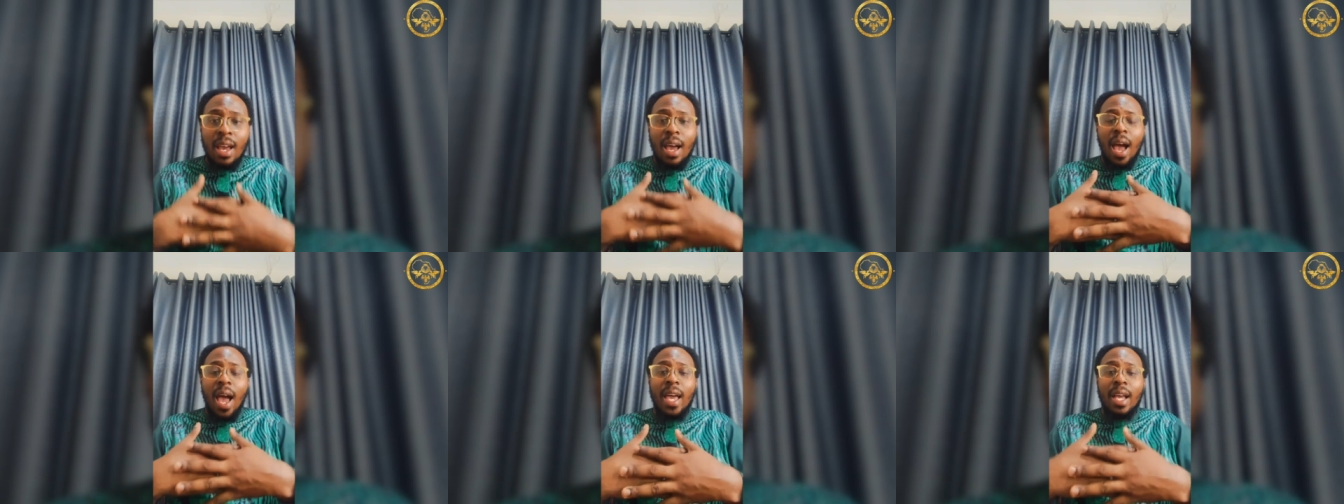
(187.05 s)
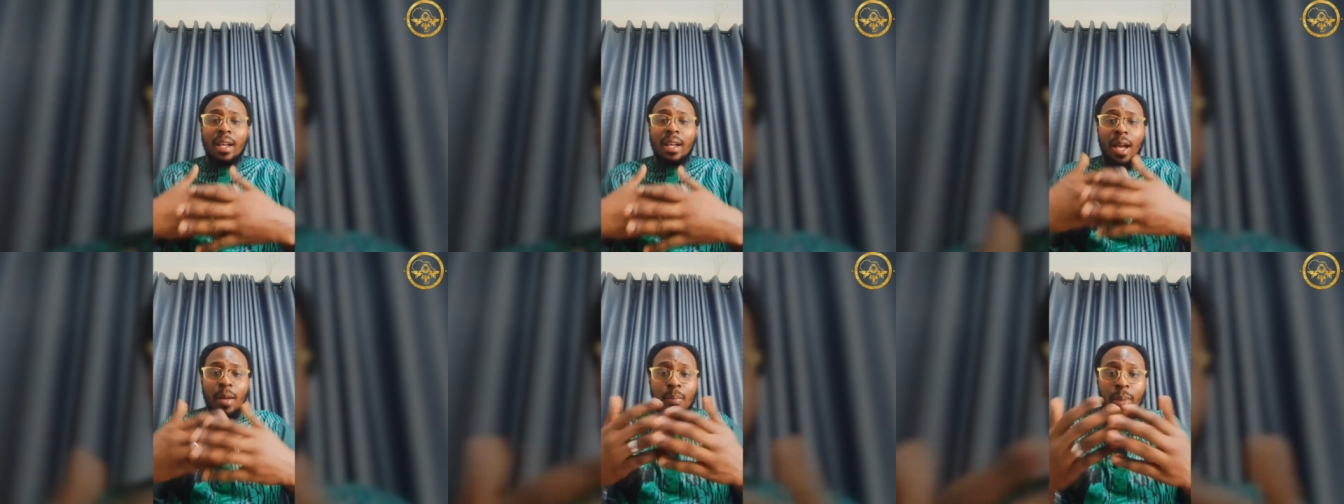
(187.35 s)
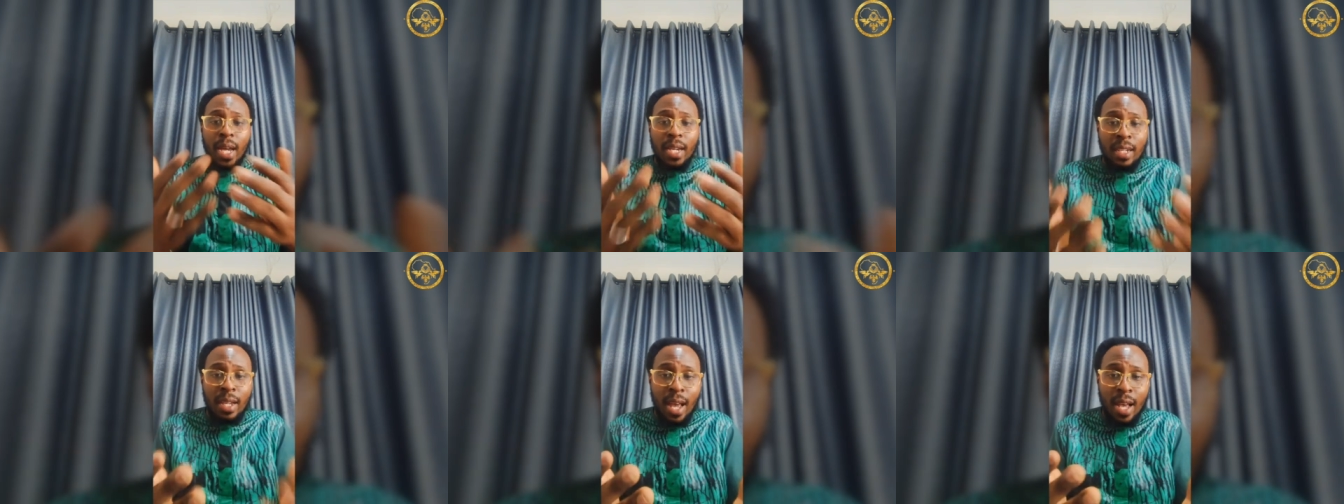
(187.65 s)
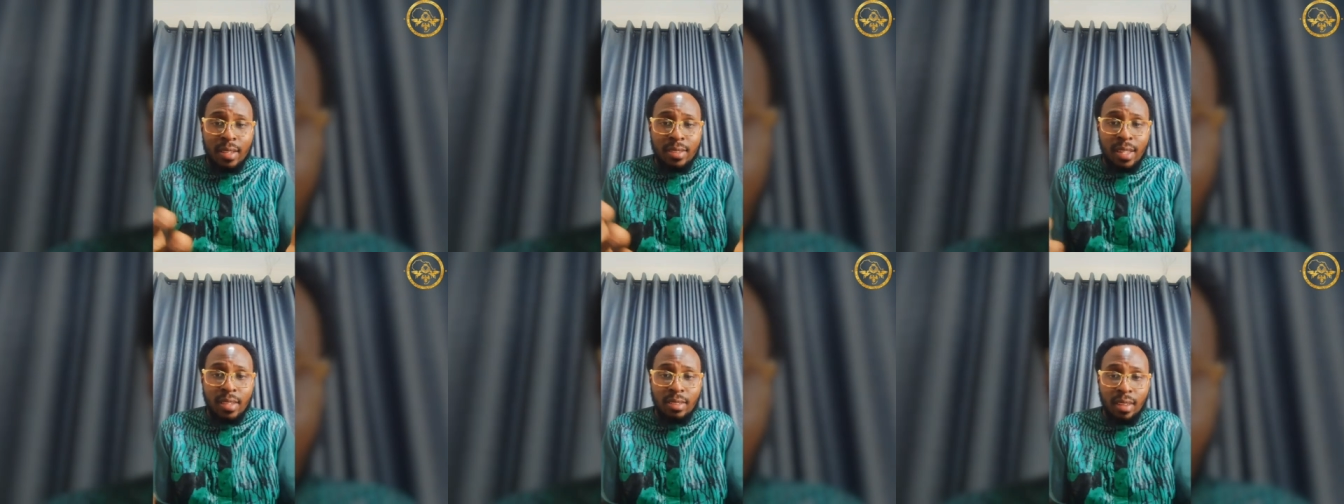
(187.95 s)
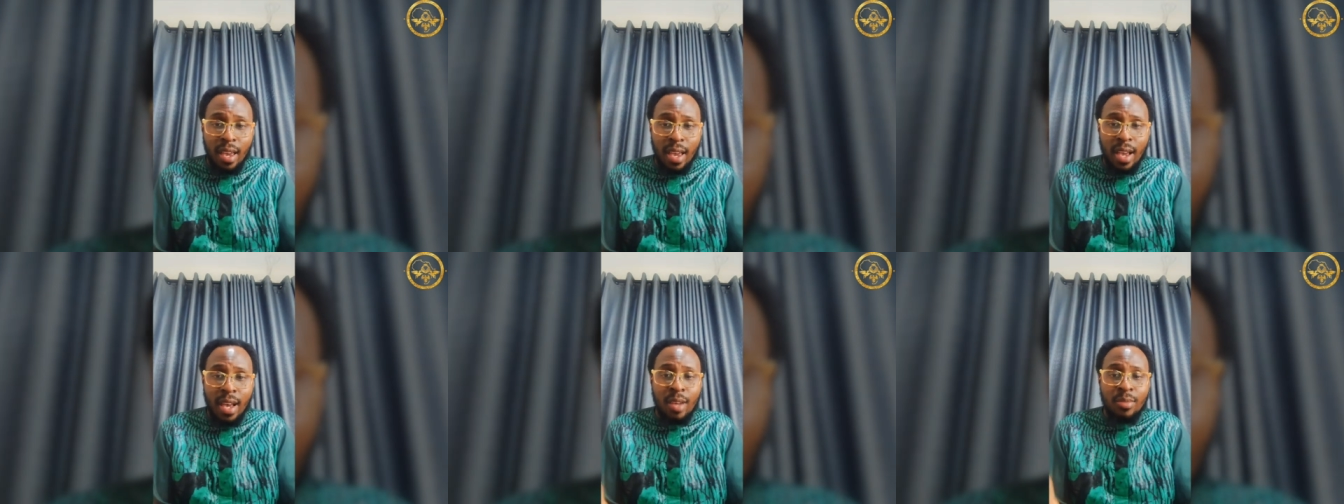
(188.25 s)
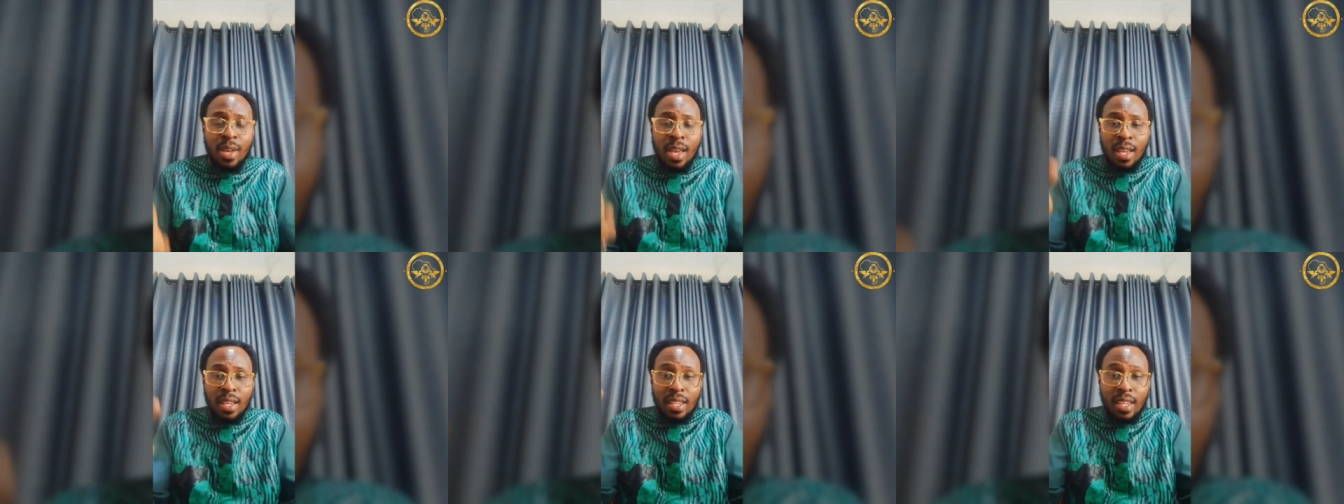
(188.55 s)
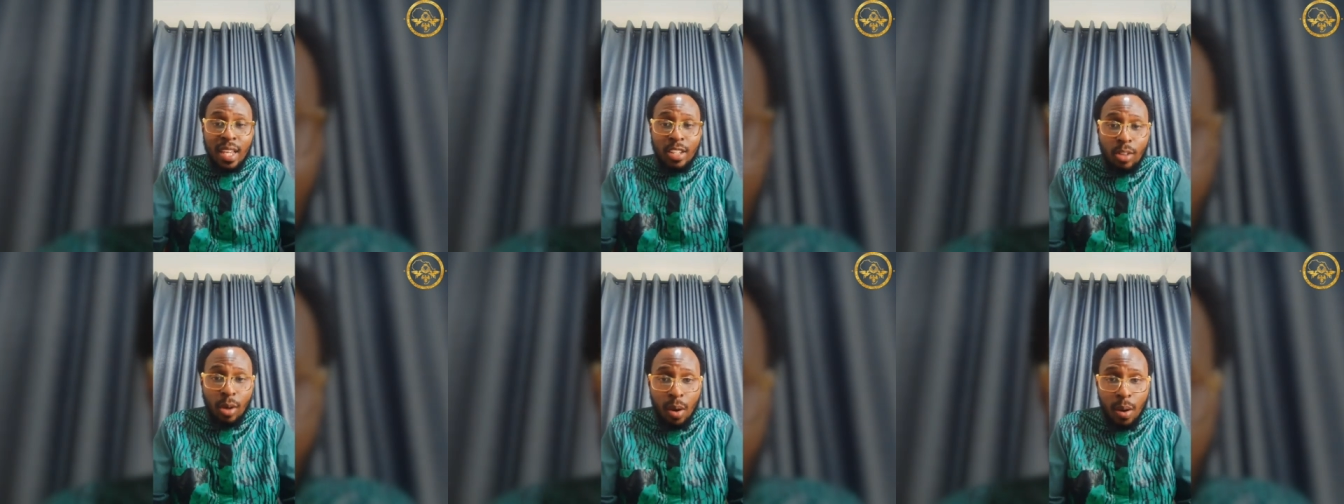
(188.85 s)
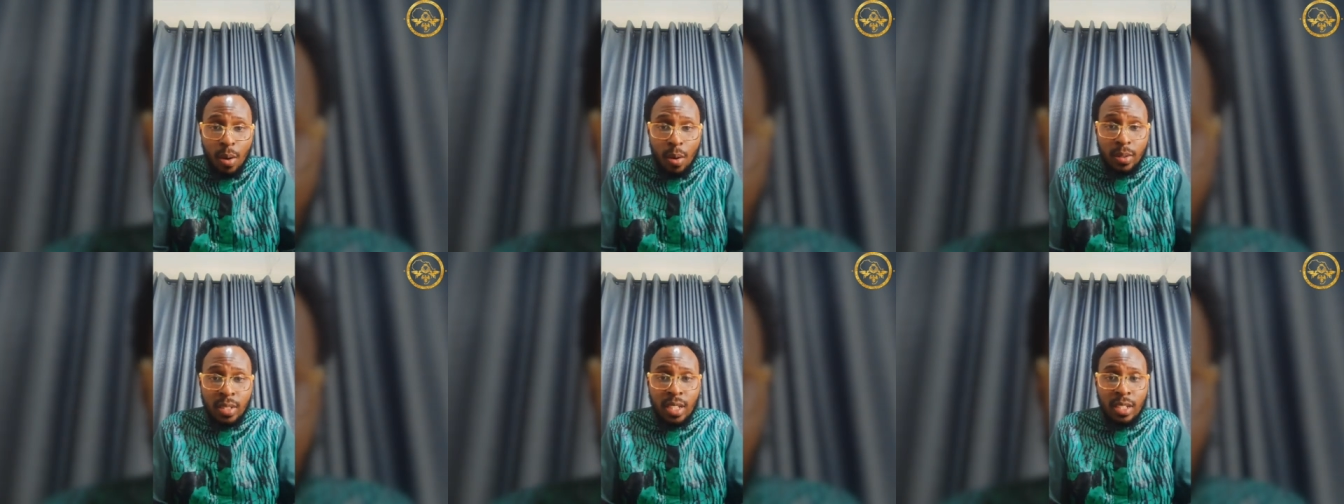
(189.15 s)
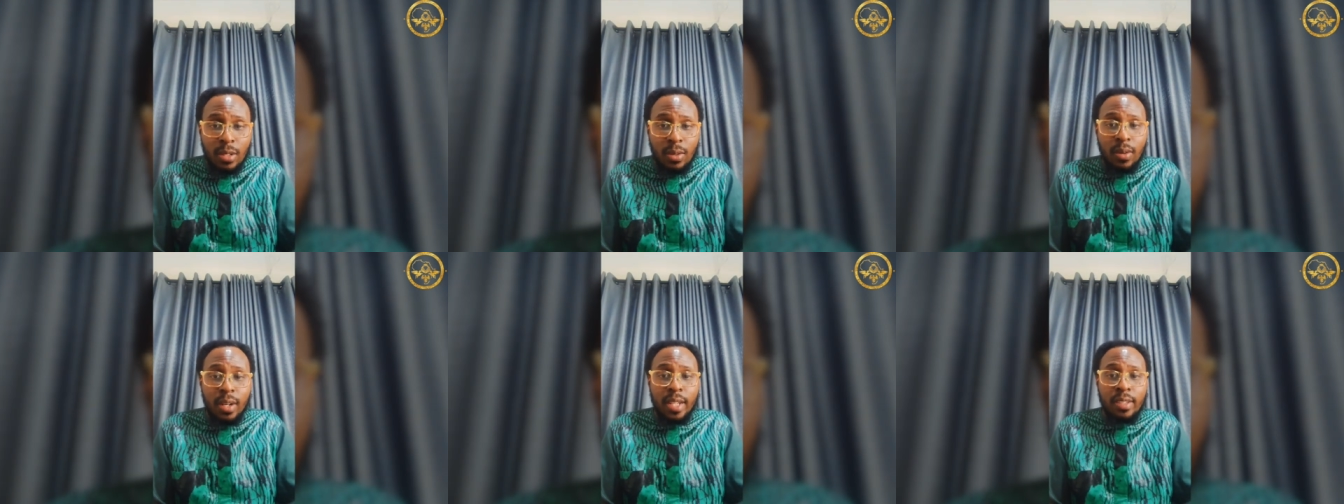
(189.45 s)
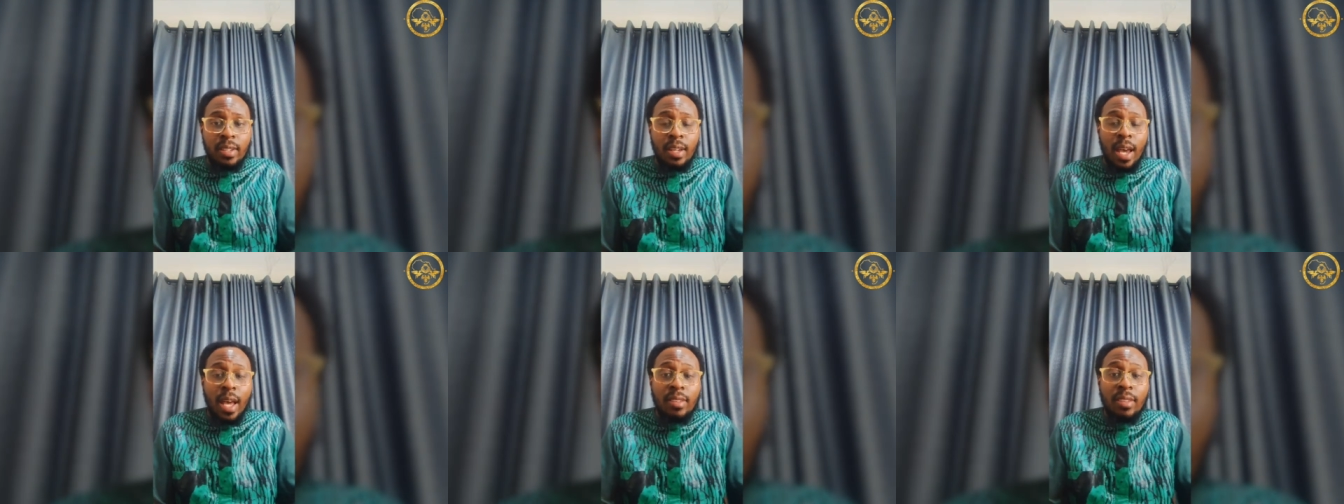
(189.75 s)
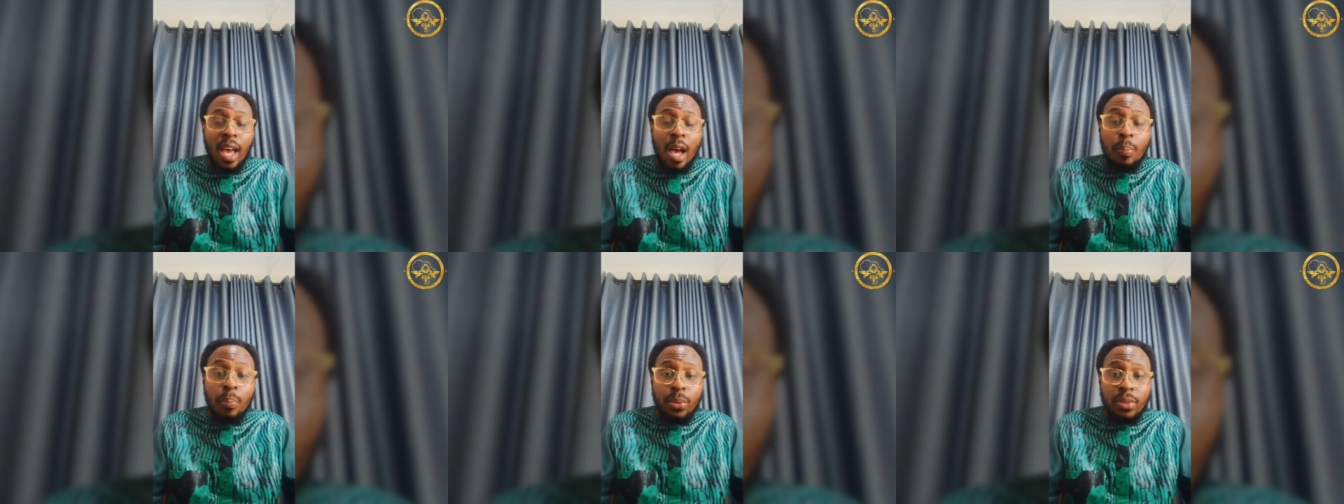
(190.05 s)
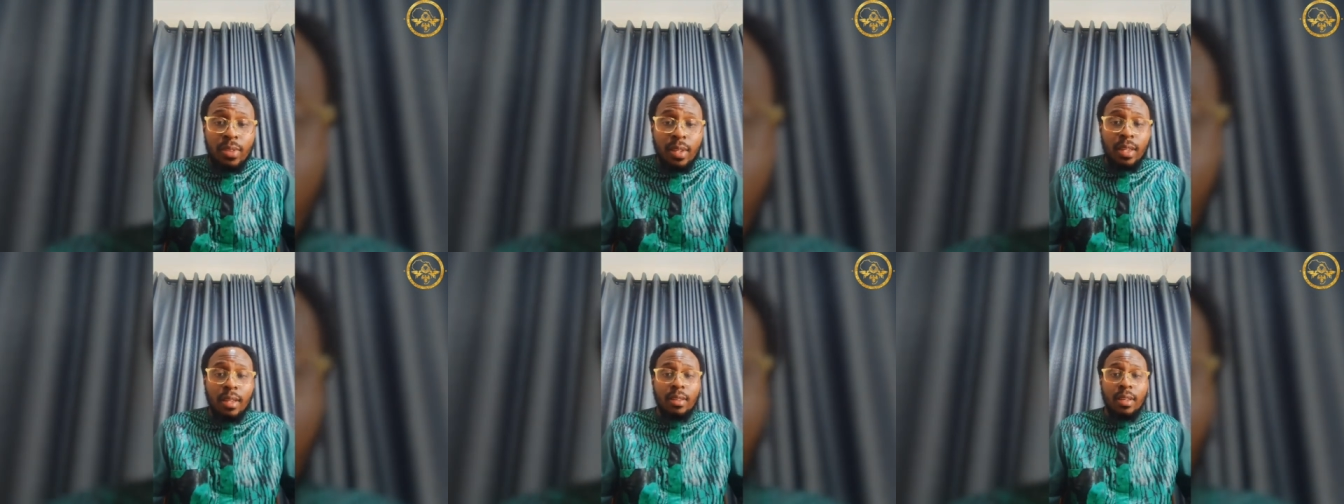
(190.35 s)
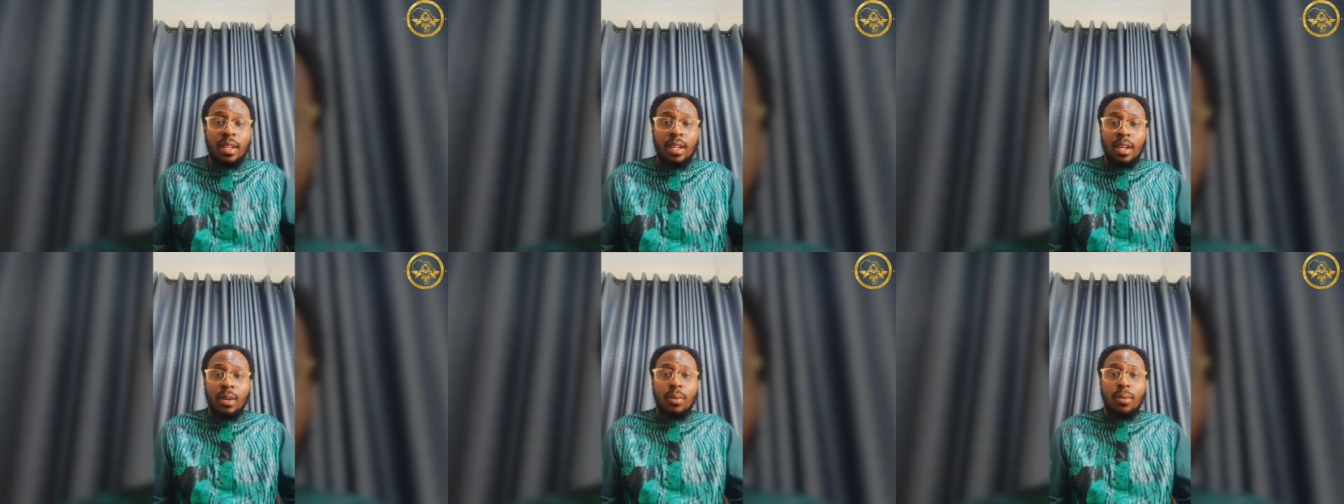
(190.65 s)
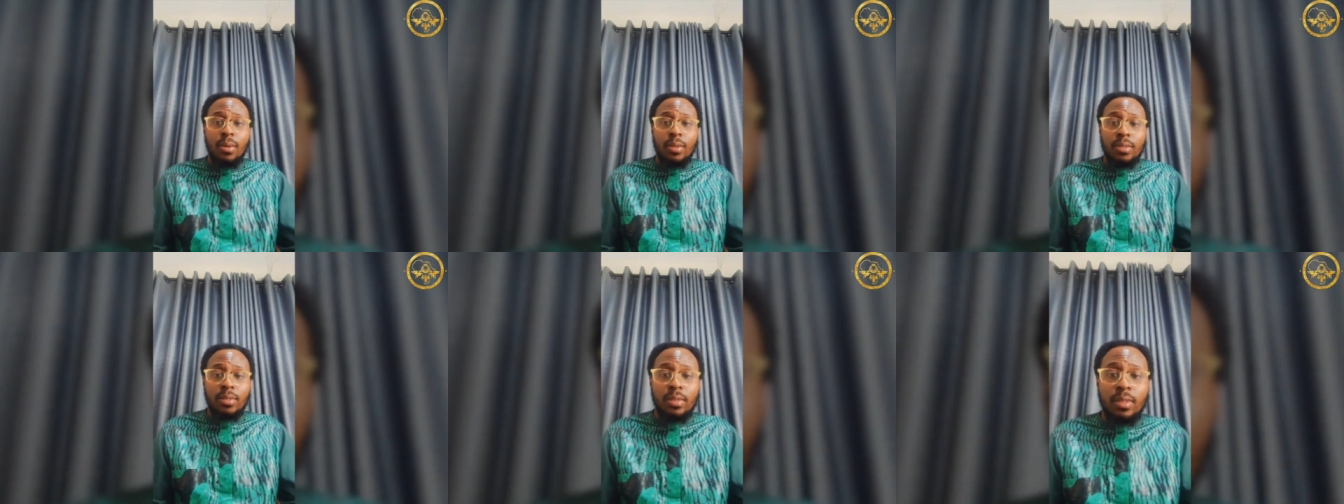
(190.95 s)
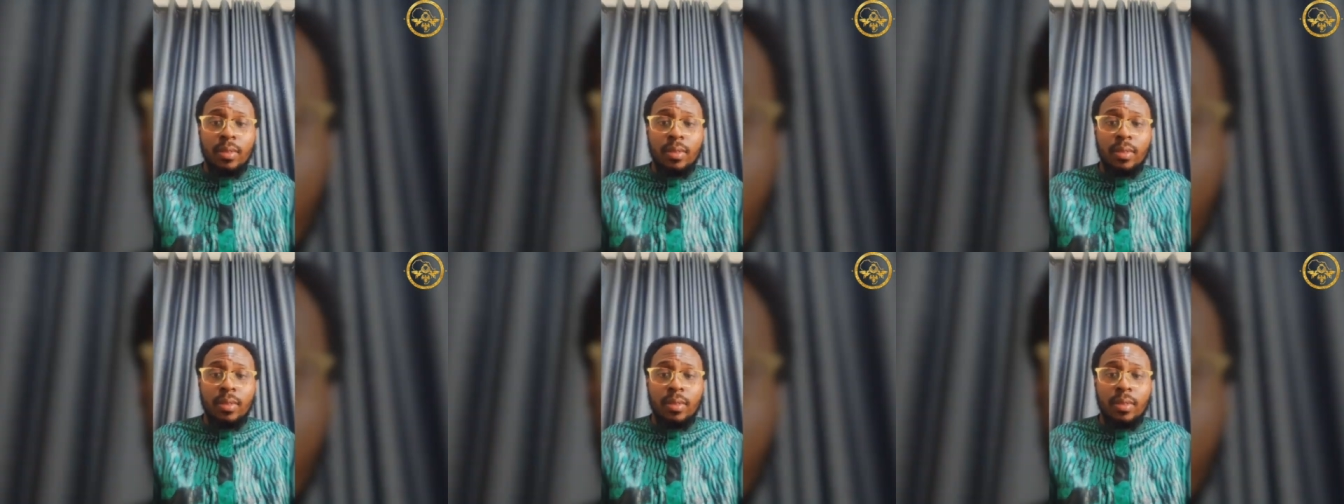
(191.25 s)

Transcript: I can, by the access I have, get all the knowledge he has and put it in a course.